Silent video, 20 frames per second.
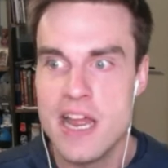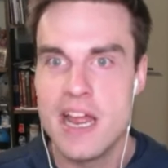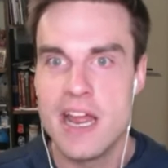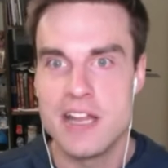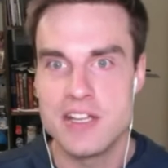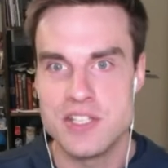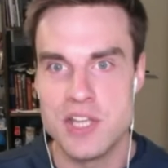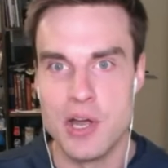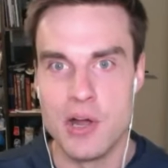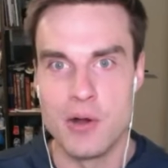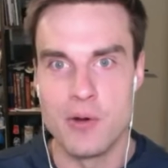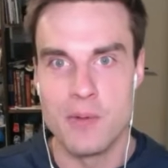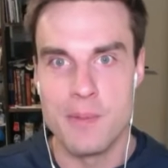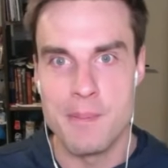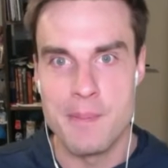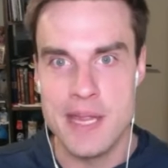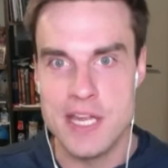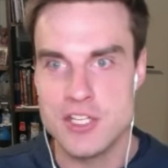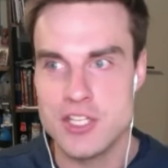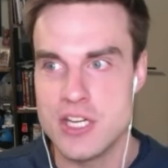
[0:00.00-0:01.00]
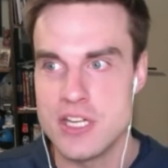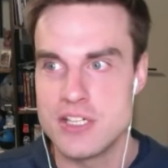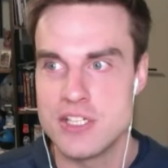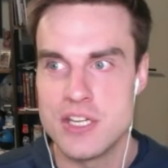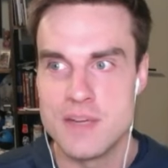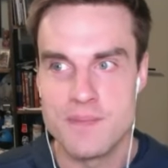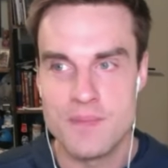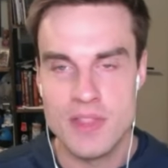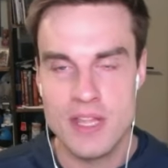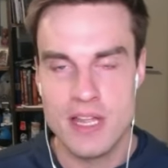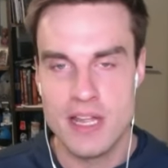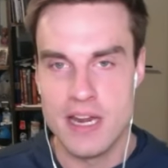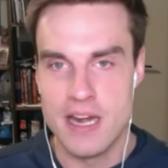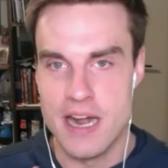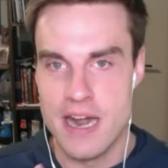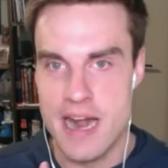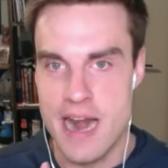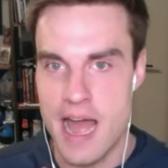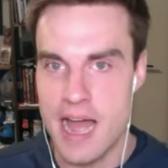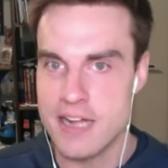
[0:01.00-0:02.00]
So Micic
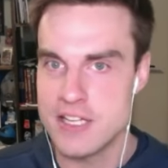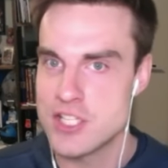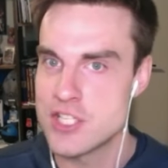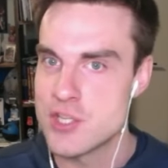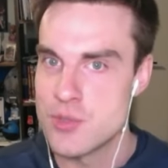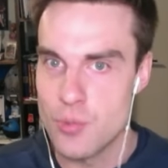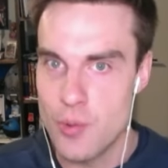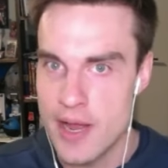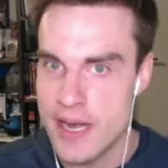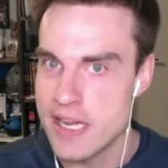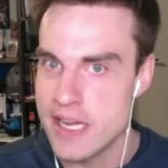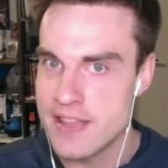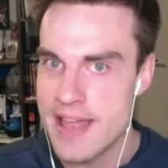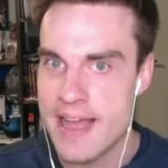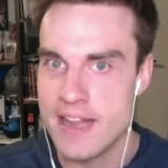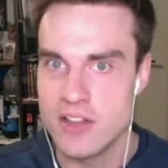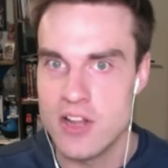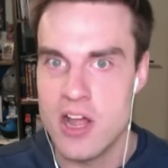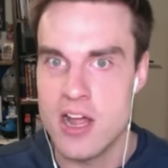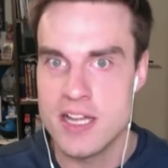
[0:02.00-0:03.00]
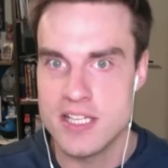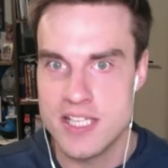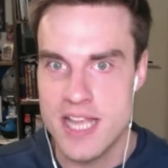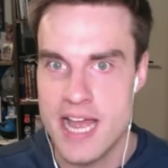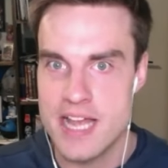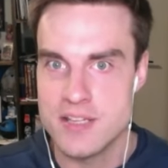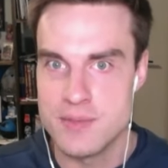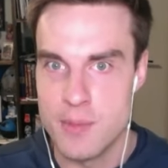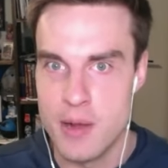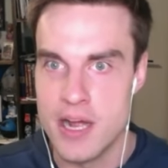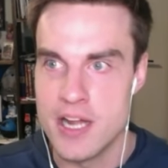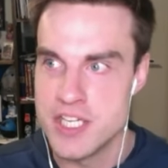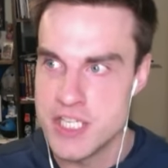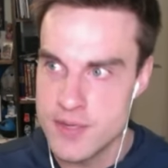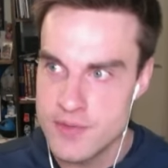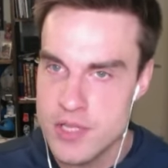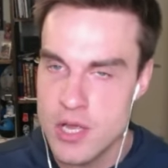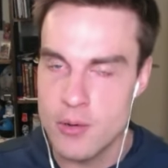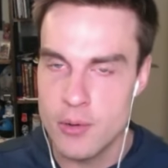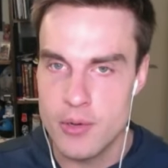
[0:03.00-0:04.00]
not sweating that loss as much,
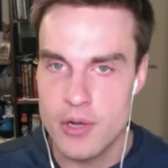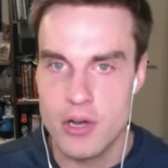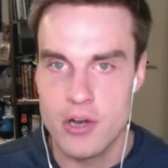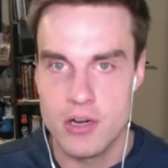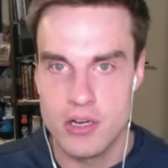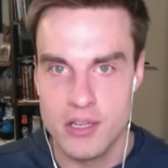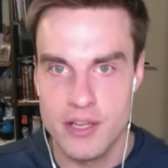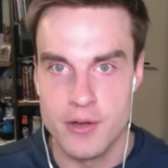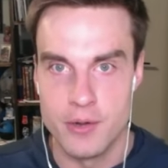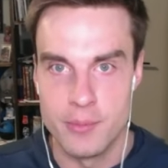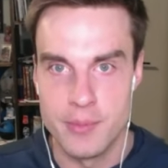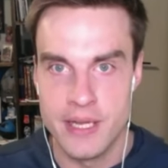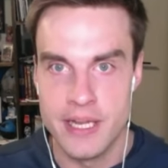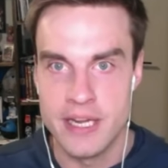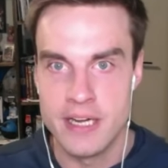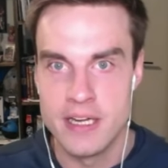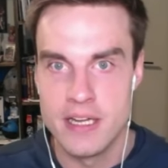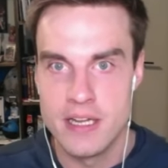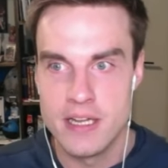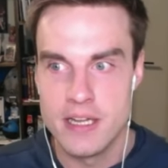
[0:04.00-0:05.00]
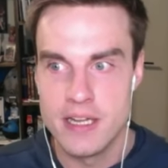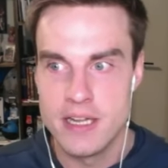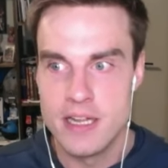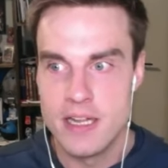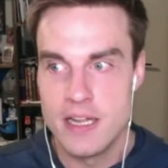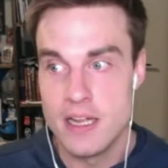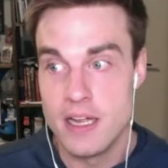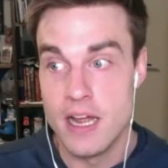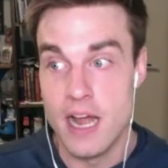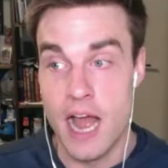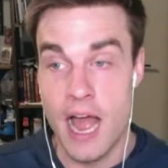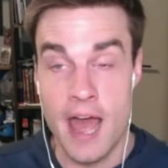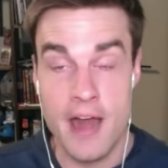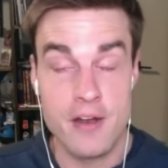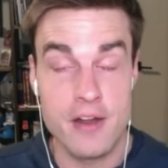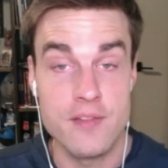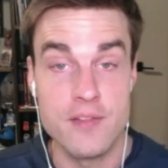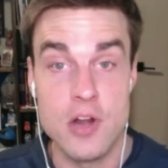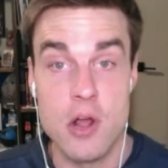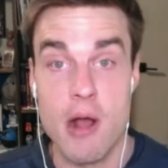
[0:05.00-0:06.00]
even though it would hurt a little bit. I don't
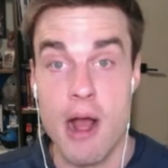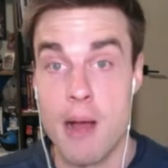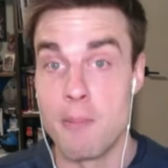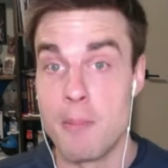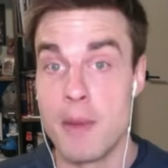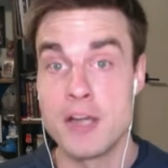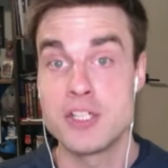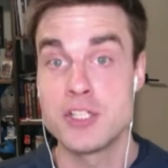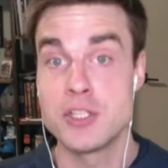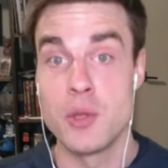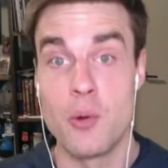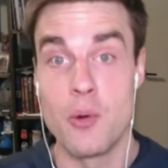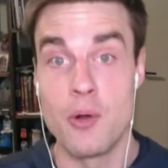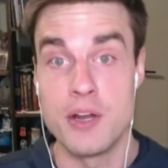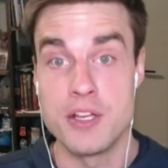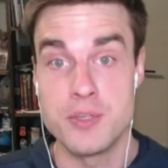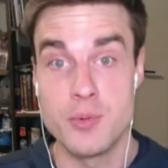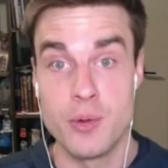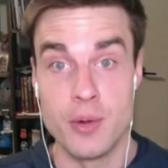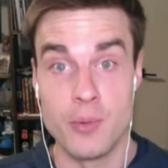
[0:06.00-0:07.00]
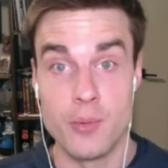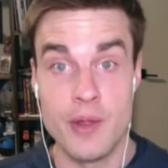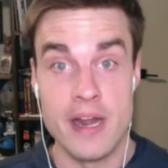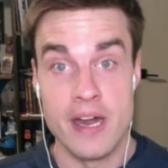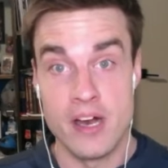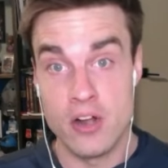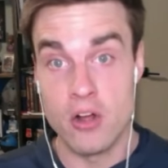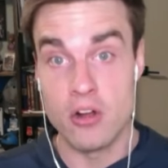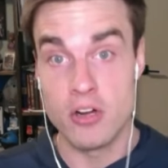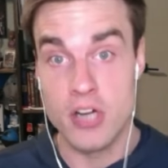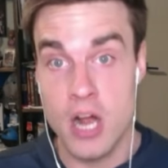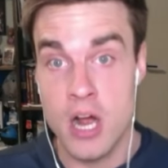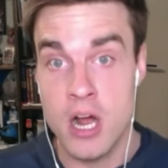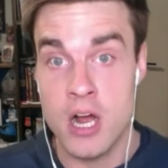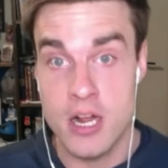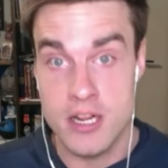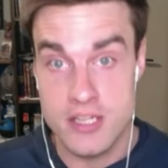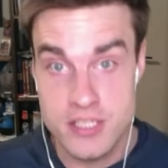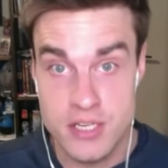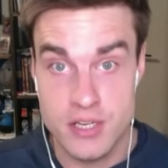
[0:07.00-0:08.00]
even know how much the Hornets want to win at all
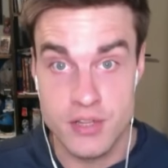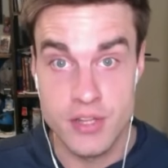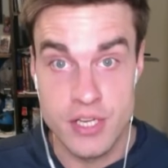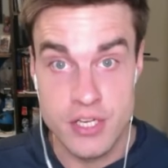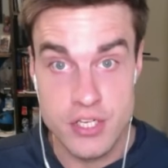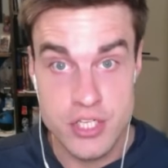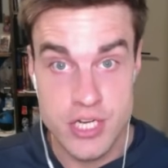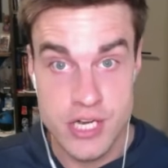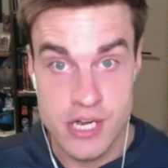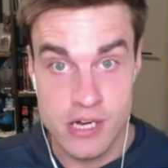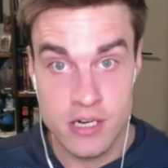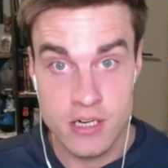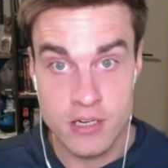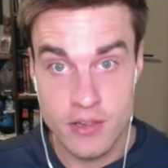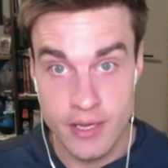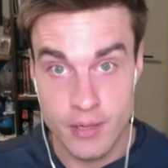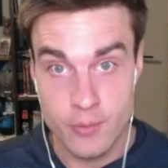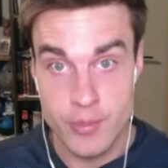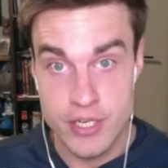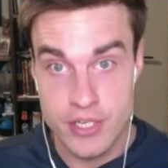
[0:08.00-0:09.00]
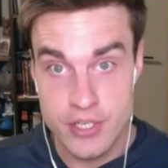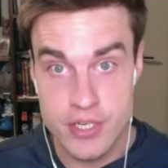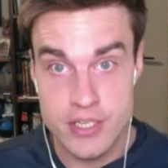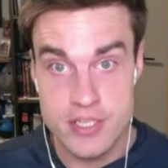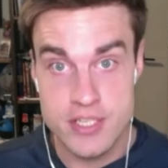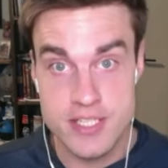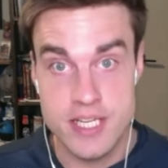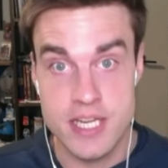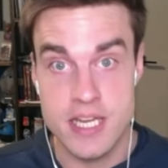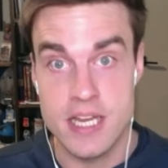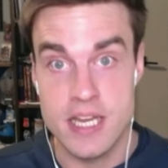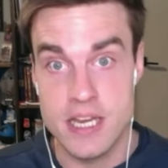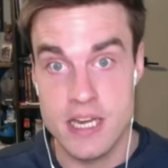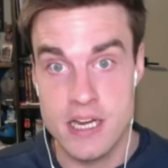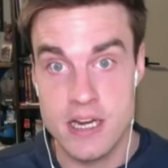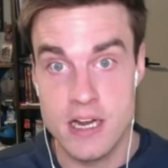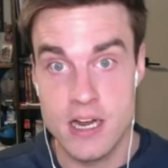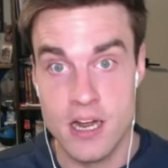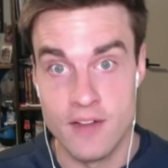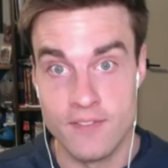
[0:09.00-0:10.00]
cost this year. Like we could
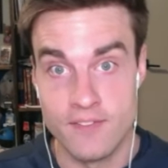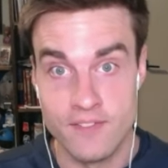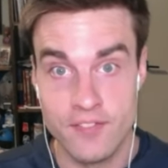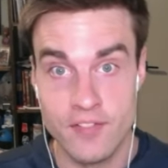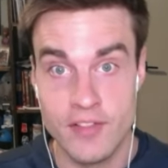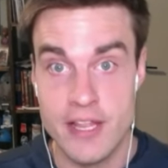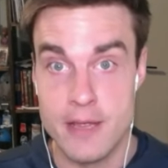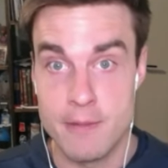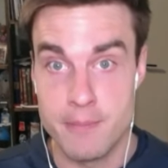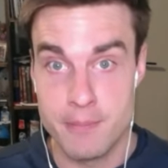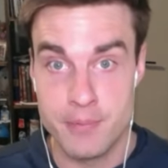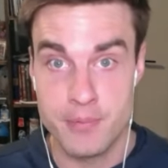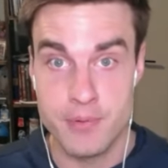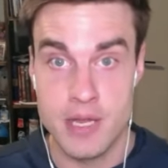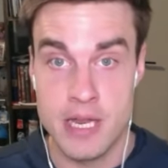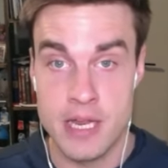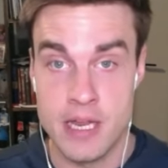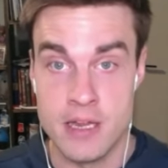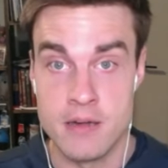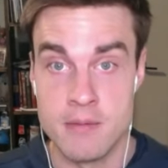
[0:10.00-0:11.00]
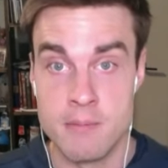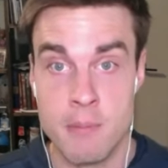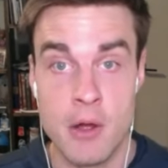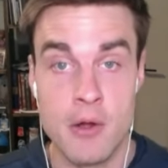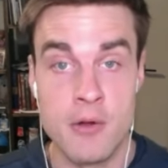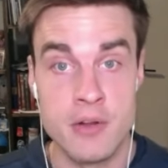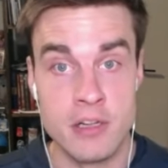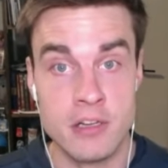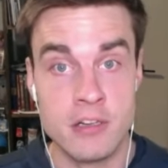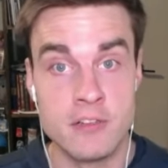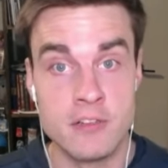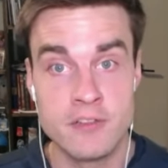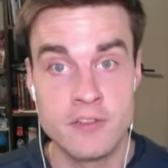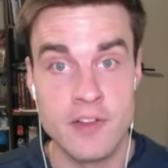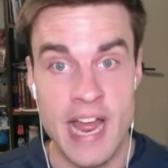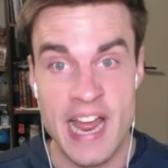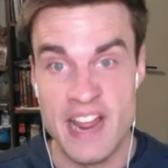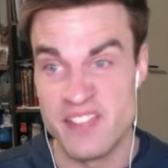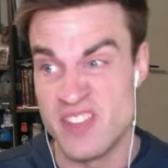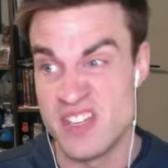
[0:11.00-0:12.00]
see a flip in motive
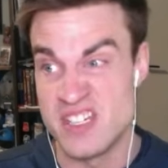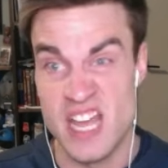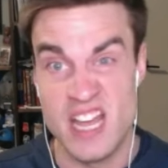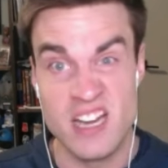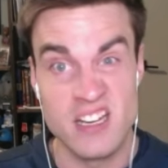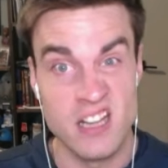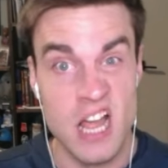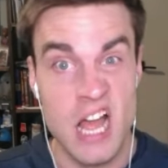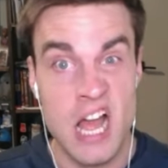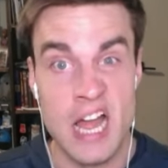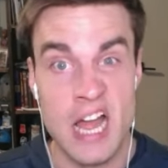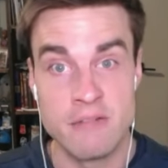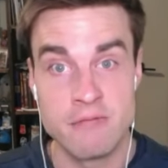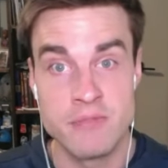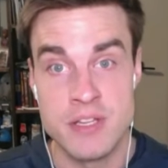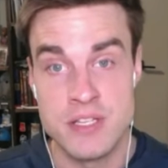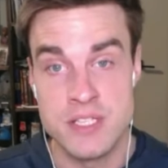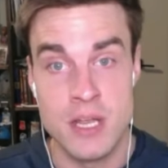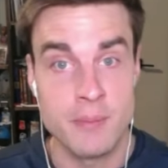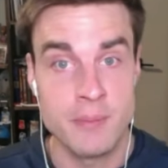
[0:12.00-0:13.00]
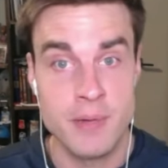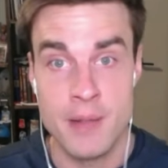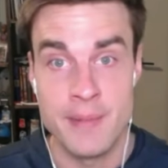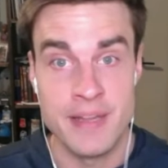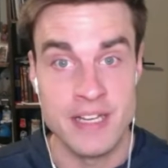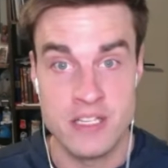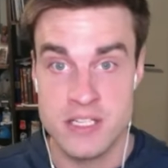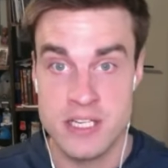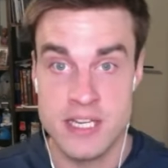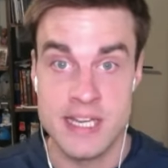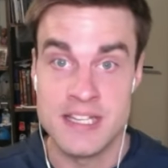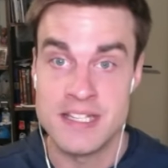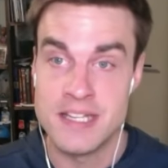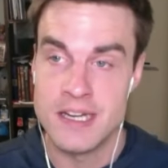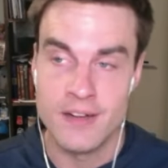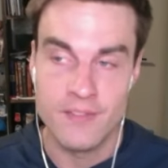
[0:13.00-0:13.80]
at the deadline this upcoming season.